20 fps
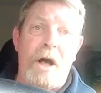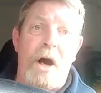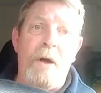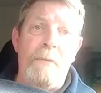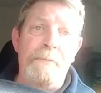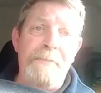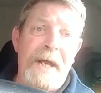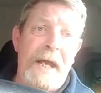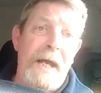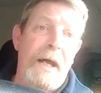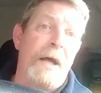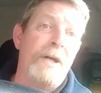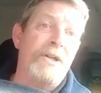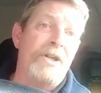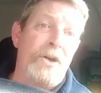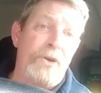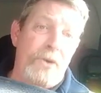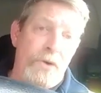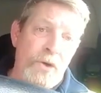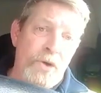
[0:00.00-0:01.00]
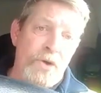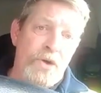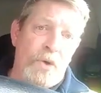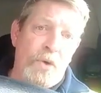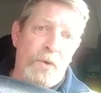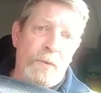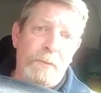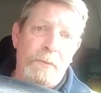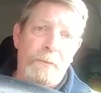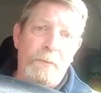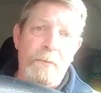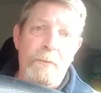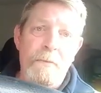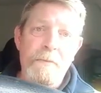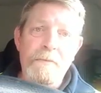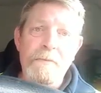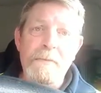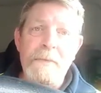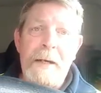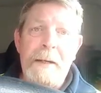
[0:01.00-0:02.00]
update as usual,
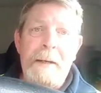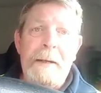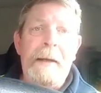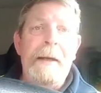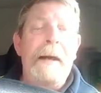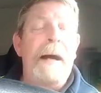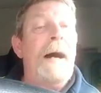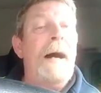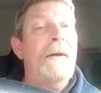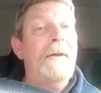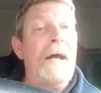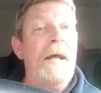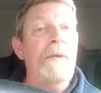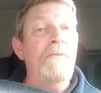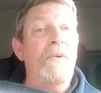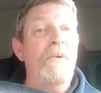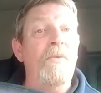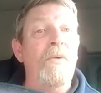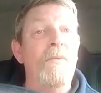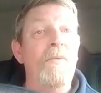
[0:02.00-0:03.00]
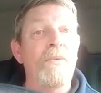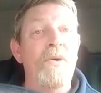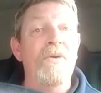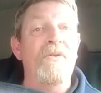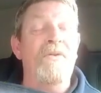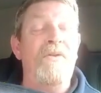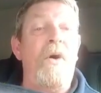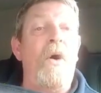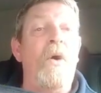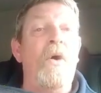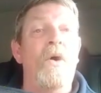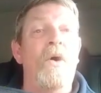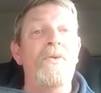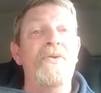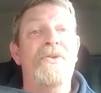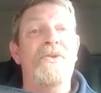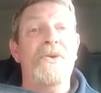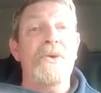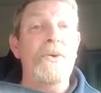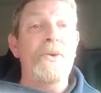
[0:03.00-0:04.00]
and then we will move
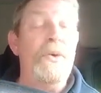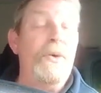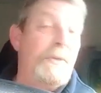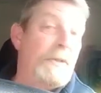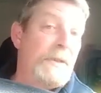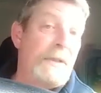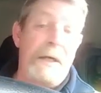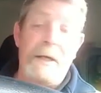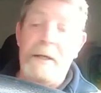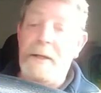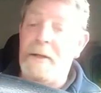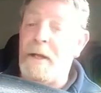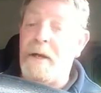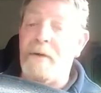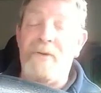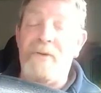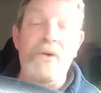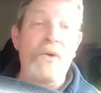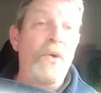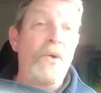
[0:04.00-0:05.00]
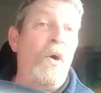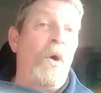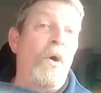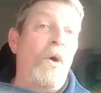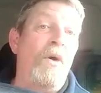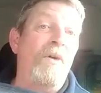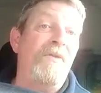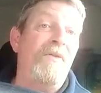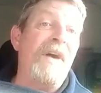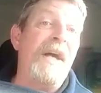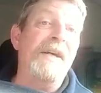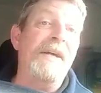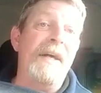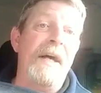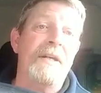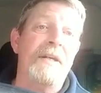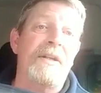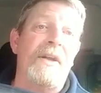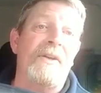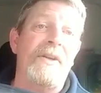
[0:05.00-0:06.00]
on to the review of
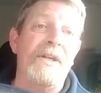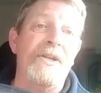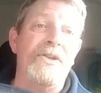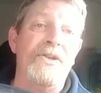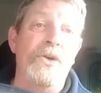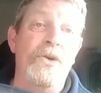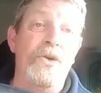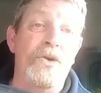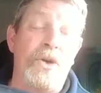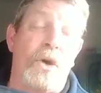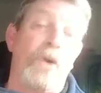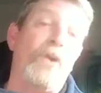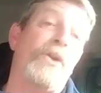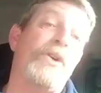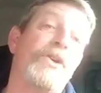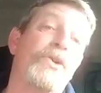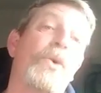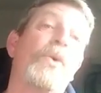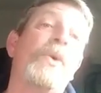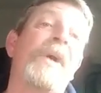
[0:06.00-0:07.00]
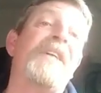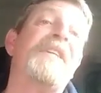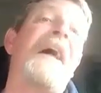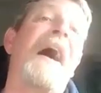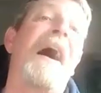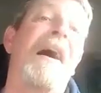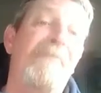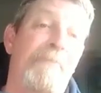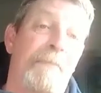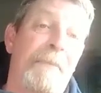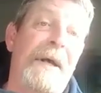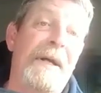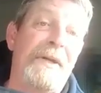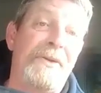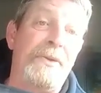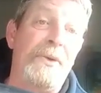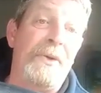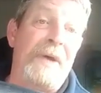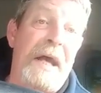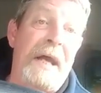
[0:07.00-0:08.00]
yesterday's news, or the stories that I've
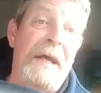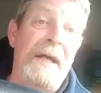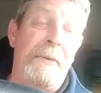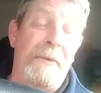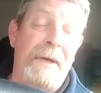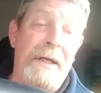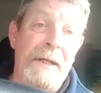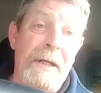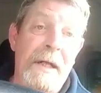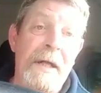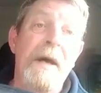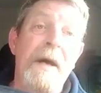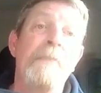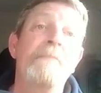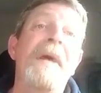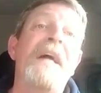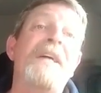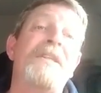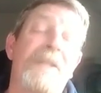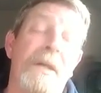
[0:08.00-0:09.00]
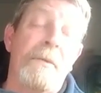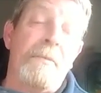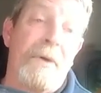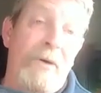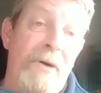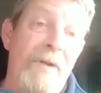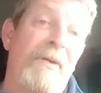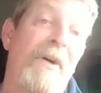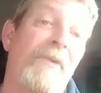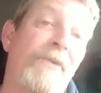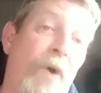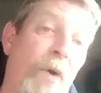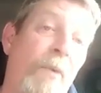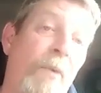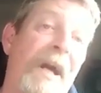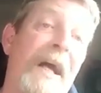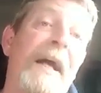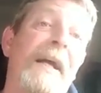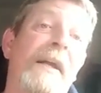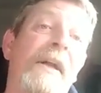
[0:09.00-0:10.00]
picked to anyway. Most of them, believe it or not,
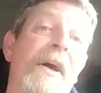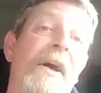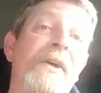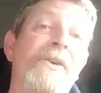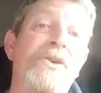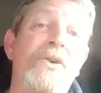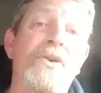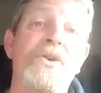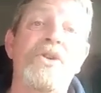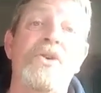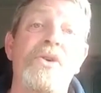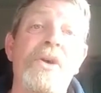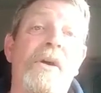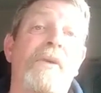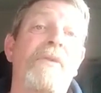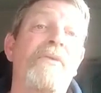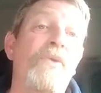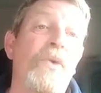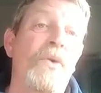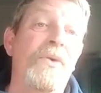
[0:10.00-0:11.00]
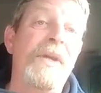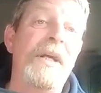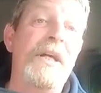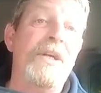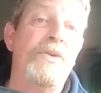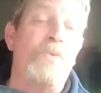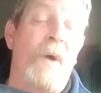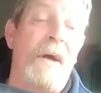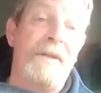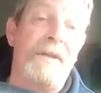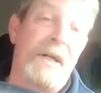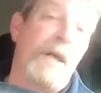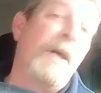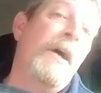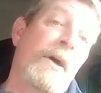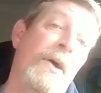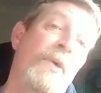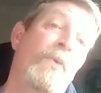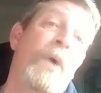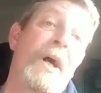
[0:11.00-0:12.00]
were headline news, so you'll have known these ones.
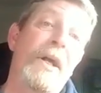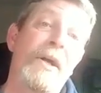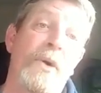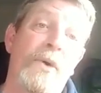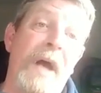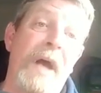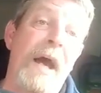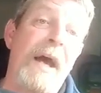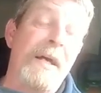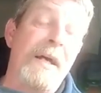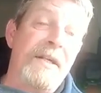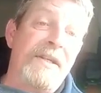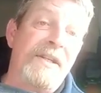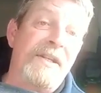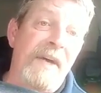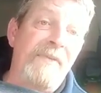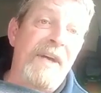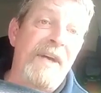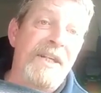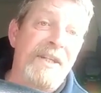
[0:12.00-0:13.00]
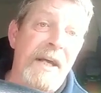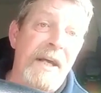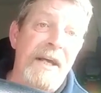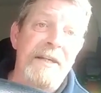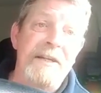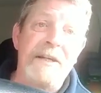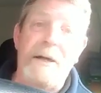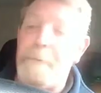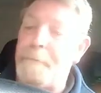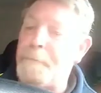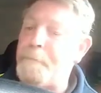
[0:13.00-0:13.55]
What you'll get is Davy Says.